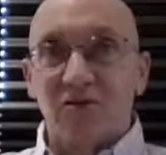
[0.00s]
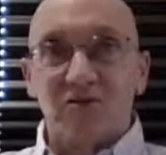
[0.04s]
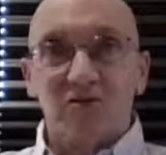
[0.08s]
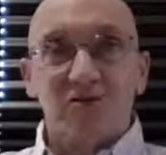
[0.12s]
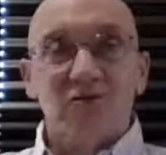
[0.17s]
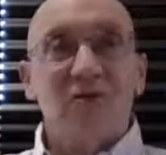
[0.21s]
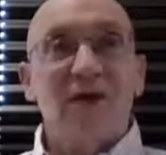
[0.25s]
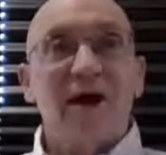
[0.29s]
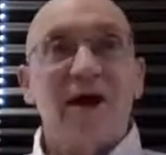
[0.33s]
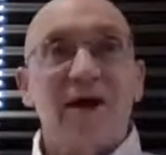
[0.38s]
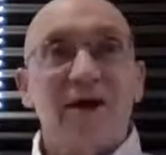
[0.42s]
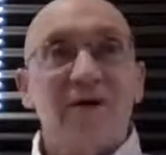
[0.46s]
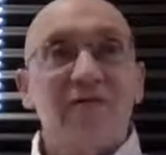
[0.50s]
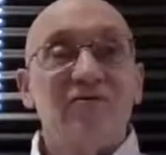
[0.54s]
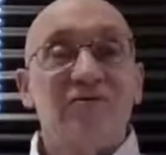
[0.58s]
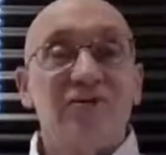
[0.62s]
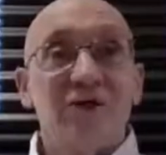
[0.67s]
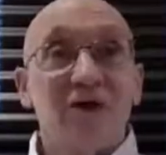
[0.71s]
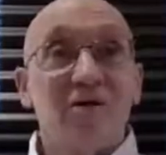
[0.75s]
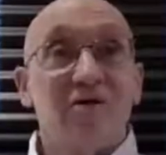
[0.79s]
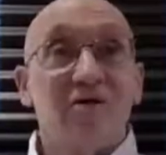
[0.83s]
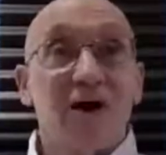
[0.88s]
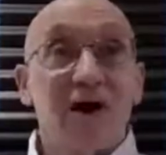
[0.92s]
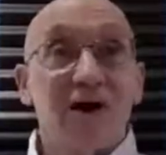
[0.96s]
through lack of
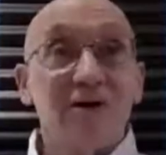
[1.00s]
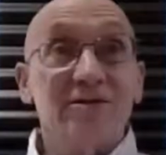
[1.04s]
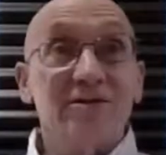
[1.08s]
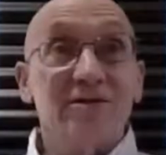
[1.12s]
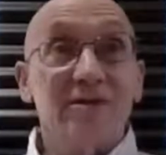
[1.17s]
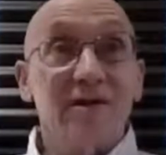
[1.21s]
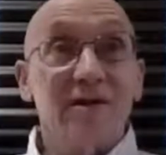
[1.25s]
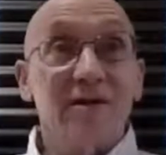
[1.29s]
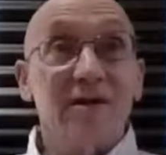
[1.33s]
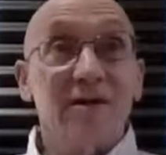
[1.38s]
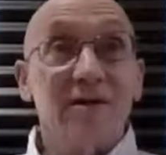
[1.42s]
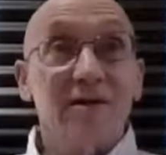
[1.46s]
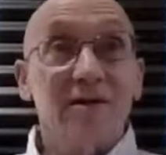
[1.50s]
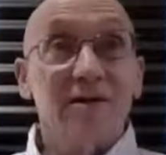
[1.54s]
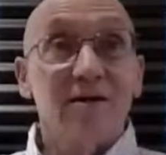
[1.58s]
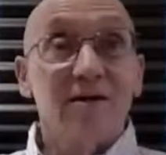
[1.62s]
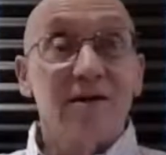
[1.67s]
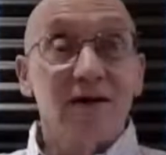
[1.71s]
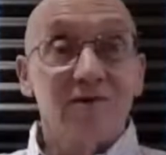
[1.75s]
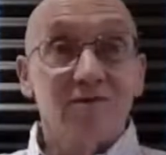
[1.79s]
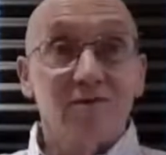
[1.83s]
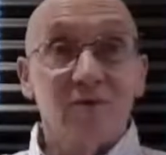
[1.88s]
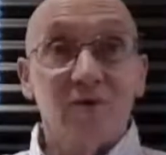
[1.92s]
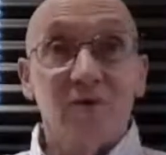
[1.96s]
generosity,
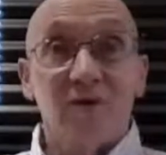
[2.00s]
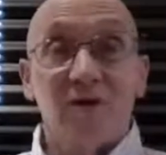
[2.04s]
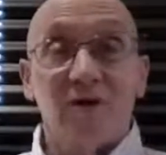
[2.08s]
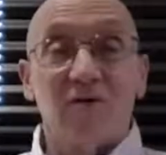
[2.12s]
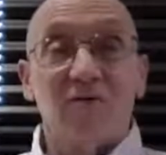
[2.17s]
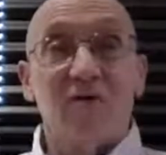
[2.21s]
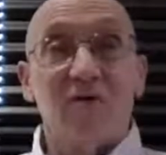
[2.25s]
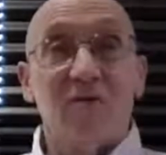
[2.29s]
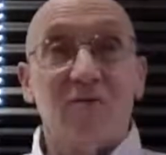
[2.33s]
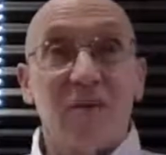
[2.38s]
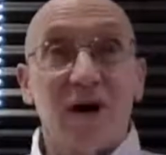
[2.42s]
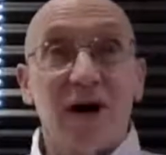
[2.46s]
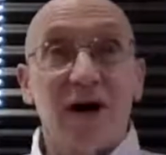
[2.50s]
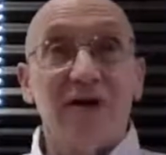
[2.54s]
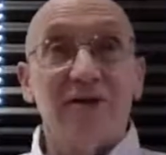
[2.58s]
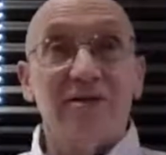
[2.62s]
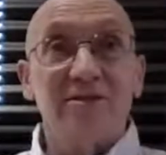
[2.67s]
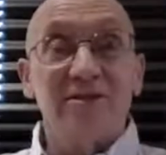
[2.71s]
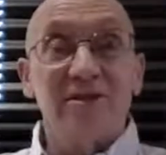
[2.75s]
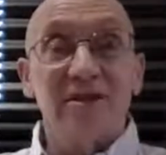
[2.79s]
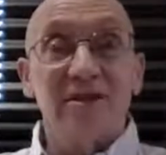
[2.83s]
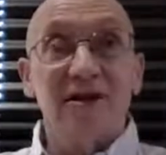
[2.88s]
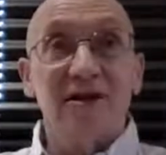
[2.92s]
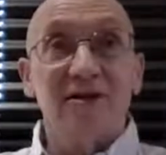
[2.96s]
even with our own
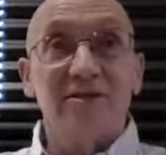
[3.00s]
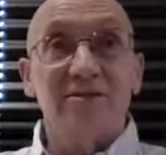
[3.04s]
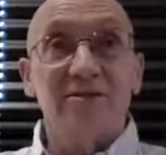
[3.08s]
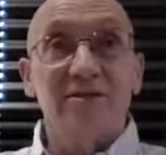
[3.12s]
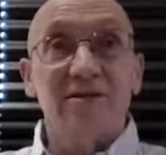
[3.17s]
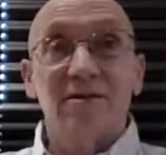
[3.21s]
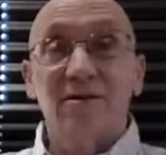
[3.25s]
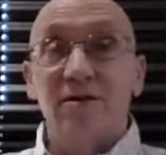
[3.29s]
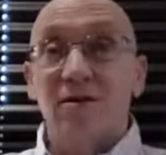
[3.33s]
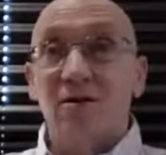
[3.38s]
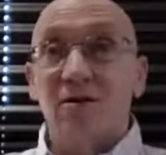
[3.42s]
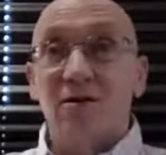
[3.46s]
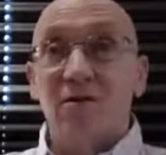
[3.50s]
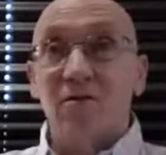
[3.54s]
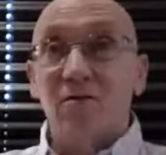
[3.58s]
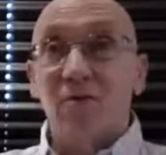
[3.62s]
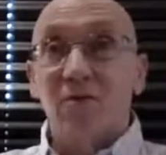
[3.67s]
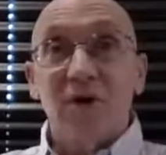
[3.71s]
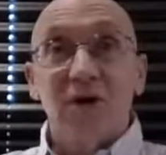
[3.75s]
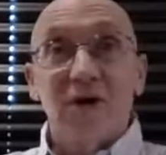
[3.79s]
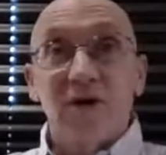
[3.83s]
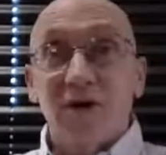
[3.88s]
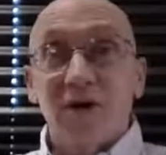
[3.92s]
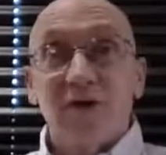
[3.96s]
mind states,
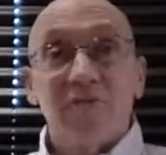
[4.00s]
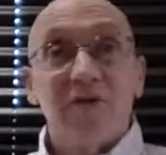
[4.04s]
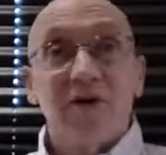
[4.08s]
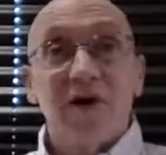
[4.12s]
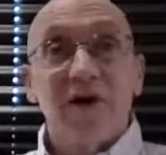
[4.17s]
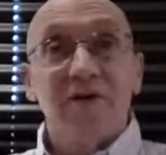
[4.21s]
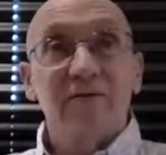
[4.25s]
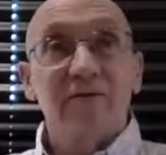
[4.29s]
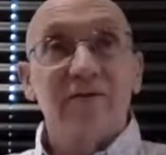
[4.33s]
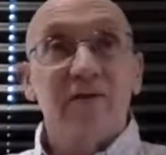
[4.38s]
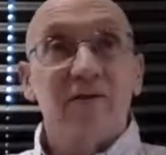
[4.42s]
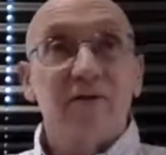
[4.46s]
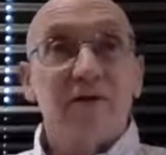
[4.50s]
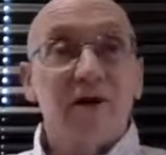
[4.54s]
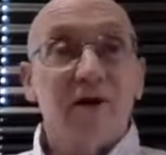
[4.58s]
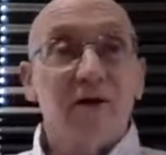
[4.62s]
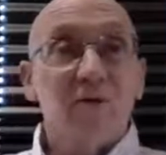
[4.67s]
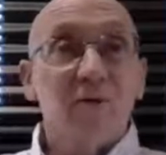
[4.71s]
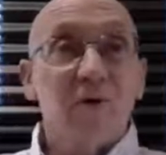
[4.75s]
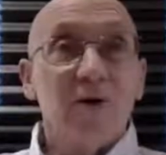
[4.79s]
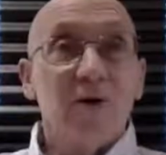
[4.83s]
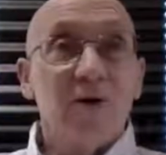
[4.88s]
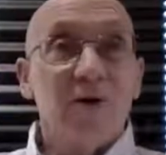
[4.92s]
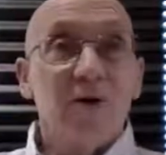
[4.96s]
we can never get there,
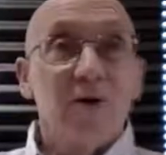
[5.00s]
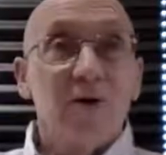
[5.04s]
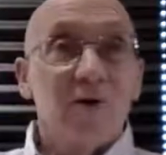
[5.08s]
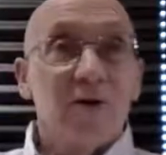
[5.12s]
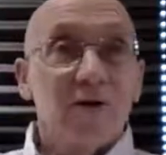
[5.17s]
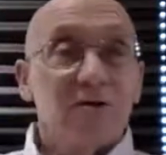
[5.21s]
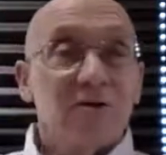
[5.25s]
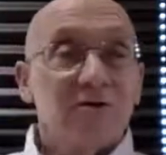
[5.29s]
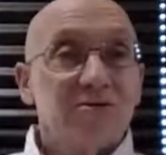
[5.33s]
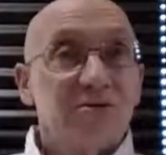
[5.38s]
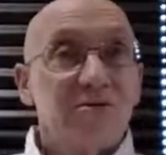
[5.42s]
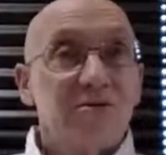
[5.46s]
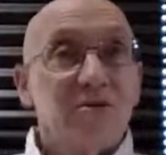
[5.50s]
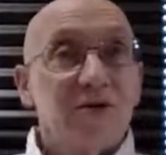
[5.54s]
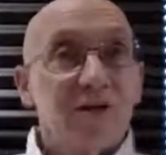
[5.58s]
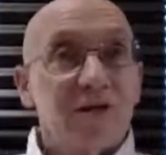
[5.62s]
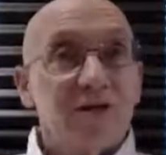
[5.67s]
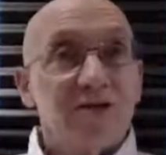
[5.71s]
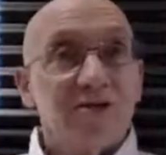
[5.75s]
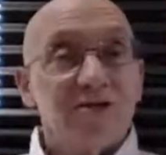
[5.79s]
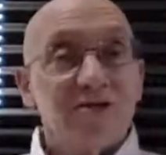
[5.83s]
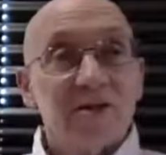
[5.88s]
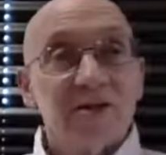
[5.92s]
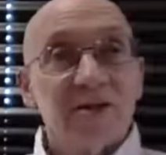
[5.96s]
can we? So
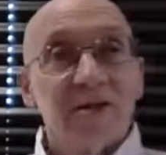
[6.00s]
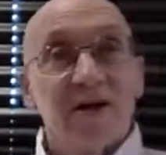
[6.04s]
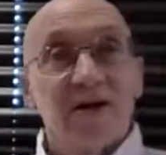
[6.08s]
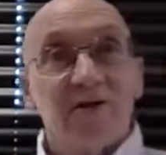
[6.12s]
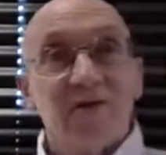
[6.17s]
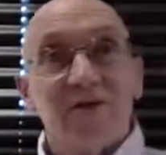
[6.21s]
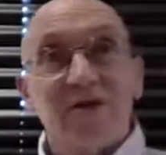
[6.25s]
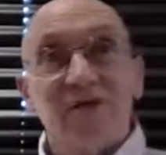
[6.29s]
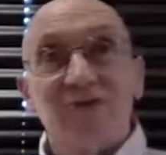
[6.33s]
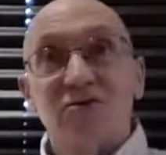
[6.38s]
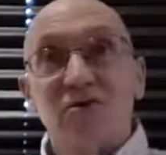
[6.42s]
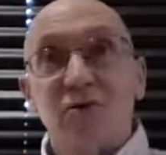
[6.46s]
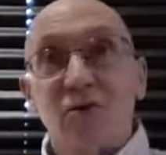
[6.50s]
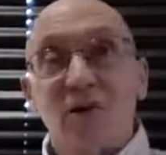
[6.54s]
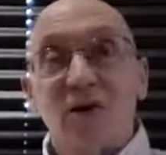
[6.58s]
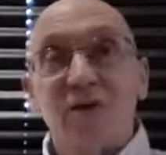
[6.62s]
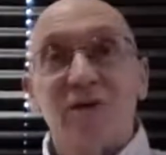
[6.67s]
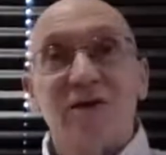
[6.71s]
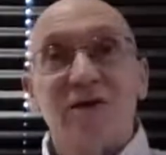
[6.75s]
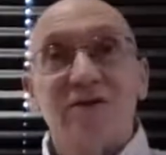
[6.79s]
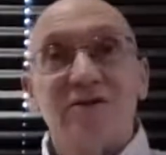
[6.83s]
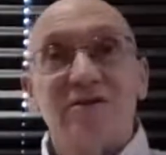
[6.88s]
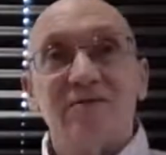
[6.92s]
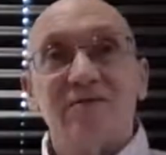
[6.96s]
you can see how these
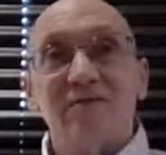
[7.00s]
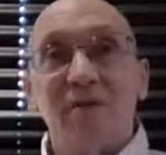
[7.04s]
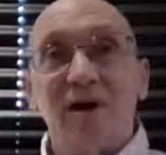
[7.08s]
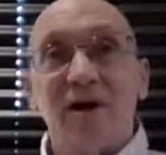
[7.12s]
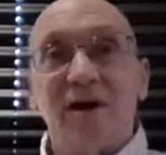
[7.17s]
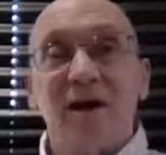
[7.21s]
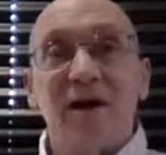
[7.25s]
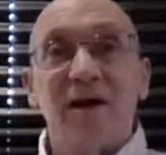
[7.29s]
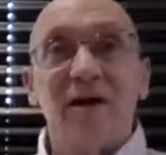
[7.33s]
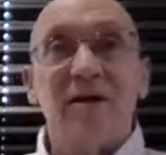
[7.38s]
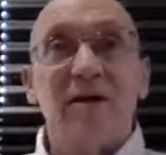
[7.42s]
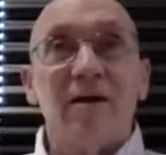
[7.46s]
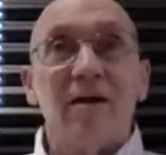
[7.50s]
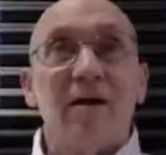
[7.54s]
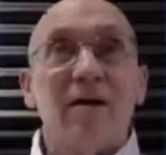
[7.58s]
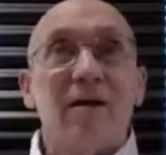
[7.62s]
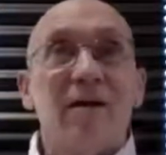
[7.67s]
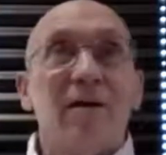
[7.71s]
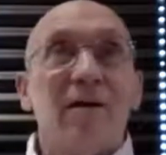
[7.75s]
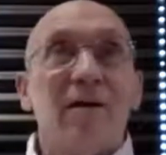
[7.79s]
qualities of mind